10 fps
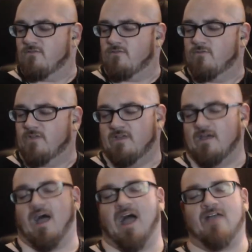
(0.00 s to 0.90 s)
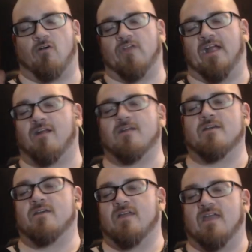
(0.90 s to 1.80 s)
the aisle there,
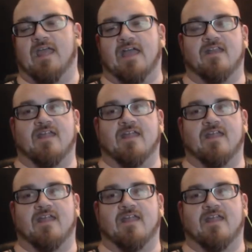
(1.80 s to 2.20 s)
and